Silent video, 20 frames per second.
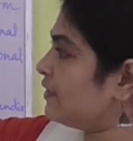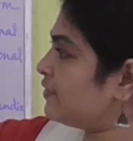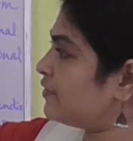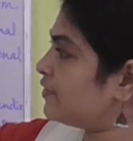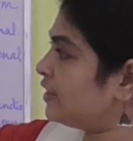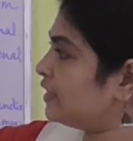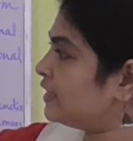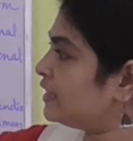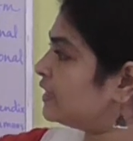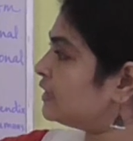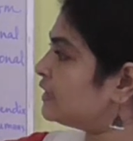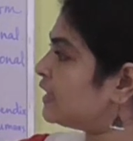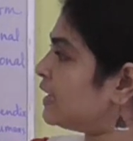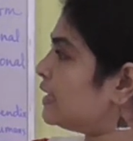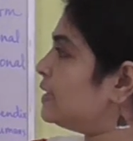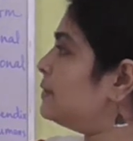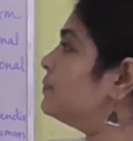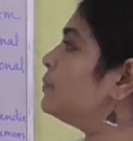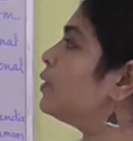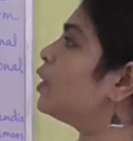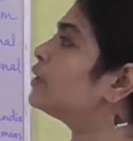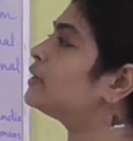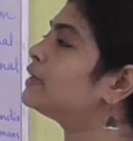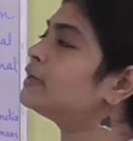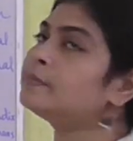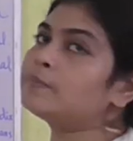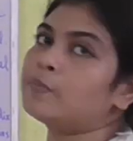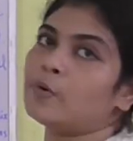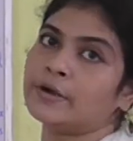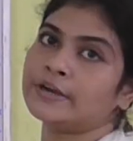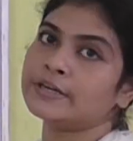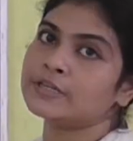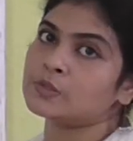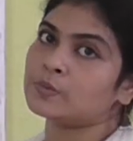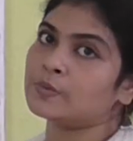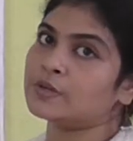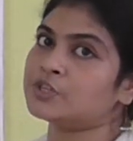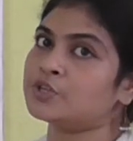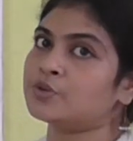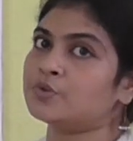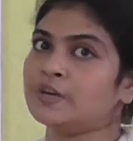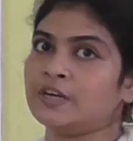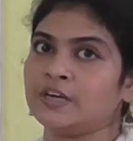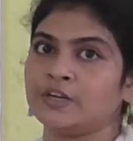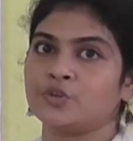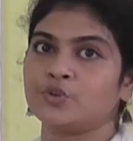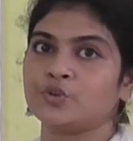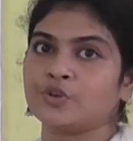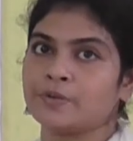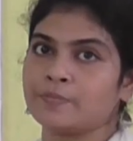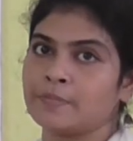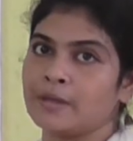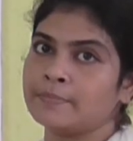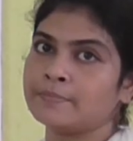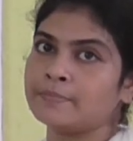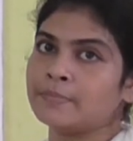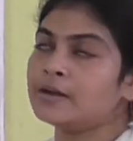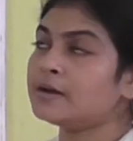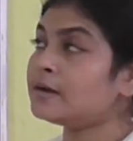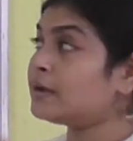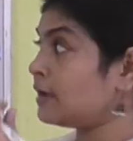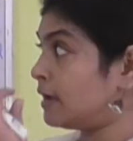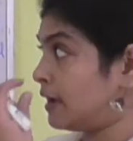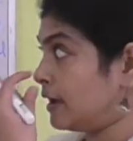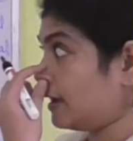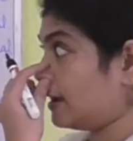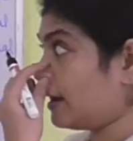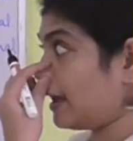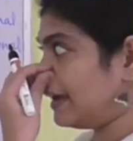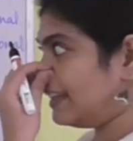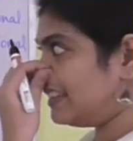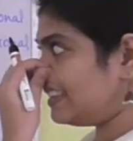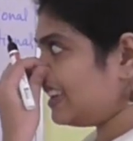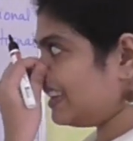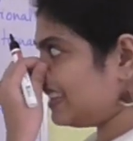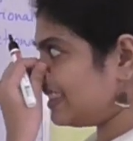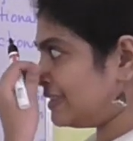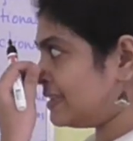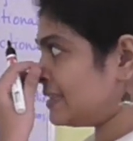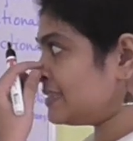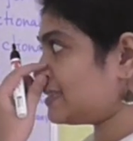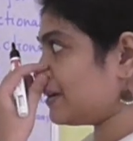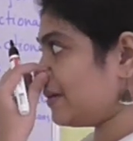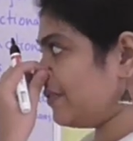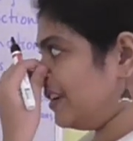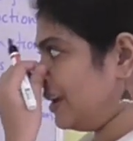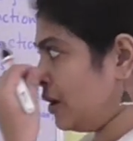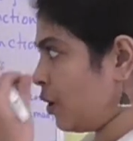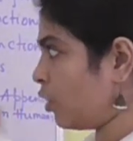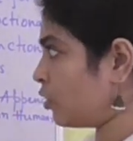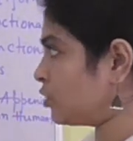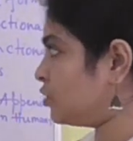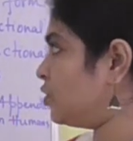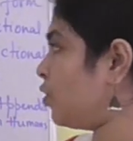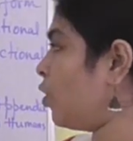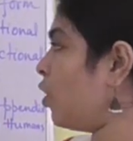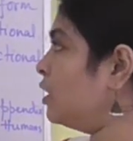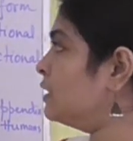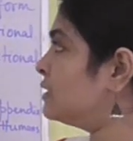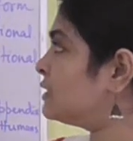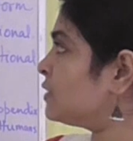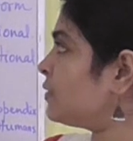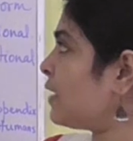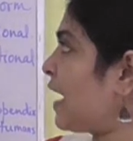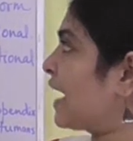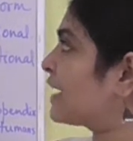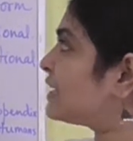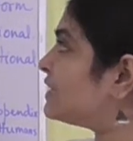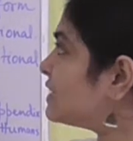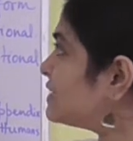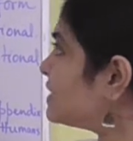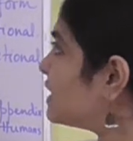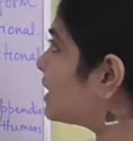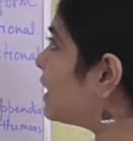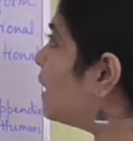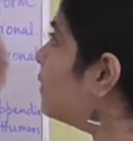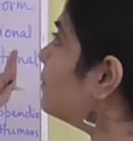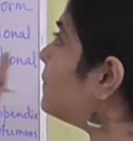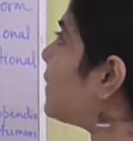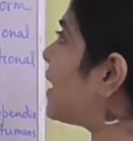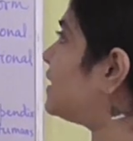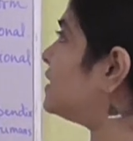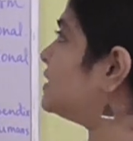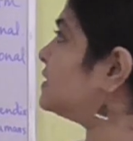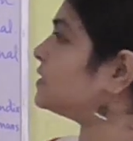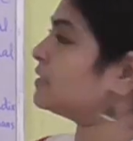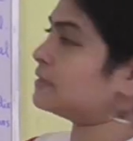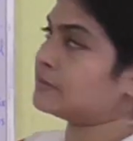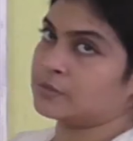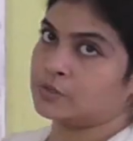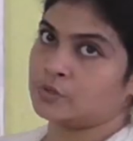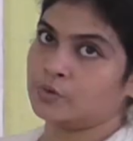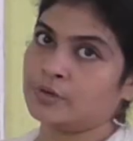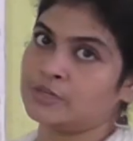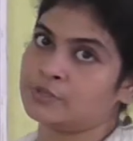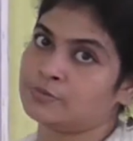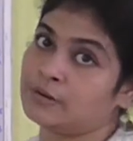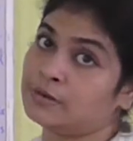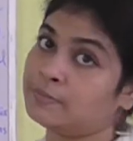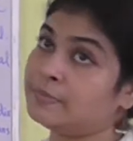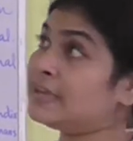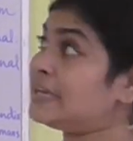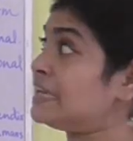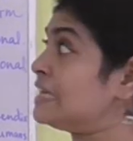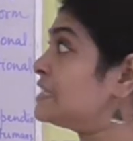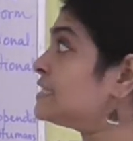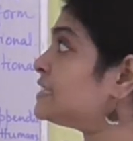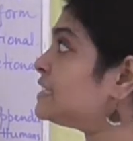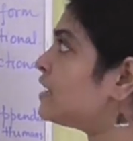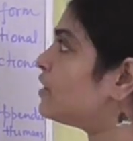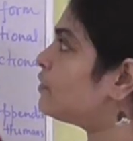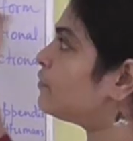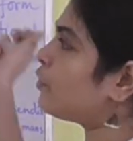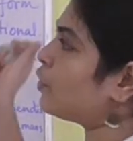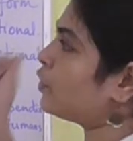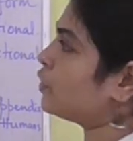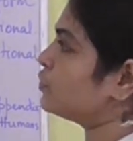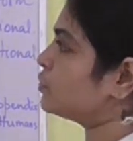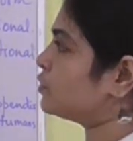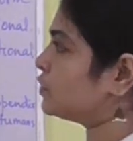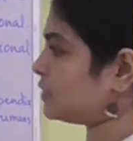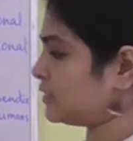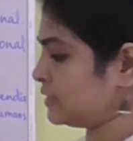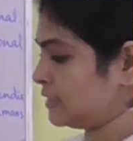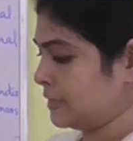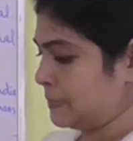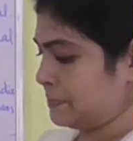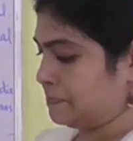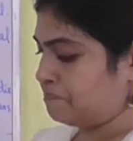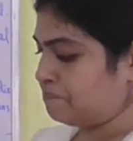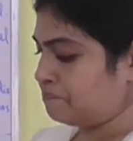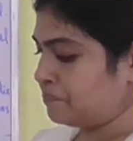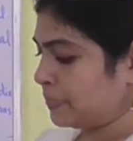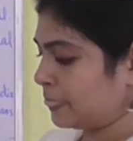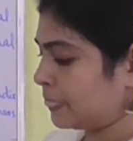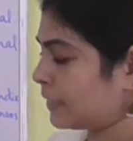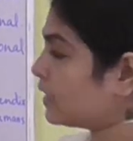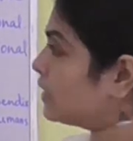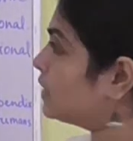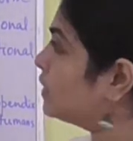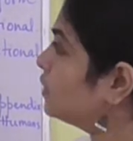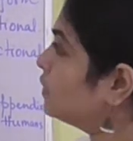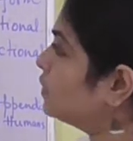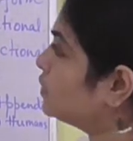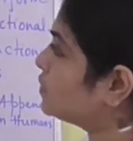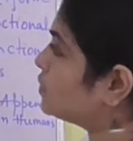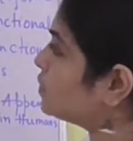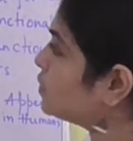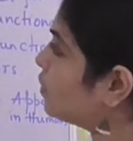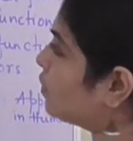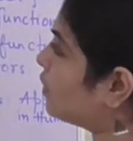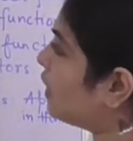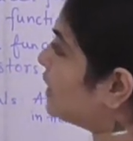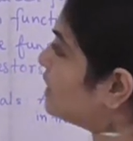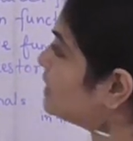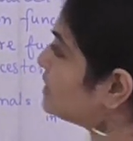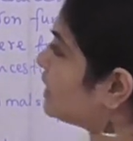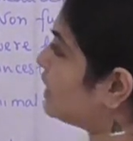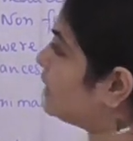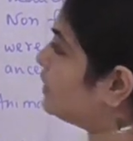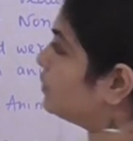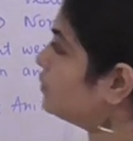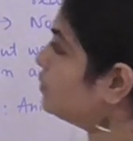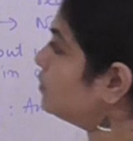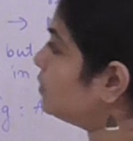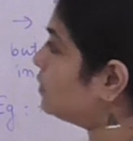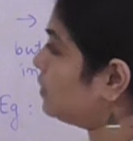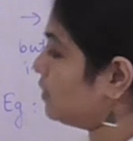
I have written the important points which you need to remember, and I think this will also act as a comparison, so it will be easier for you to see. So I will tell you.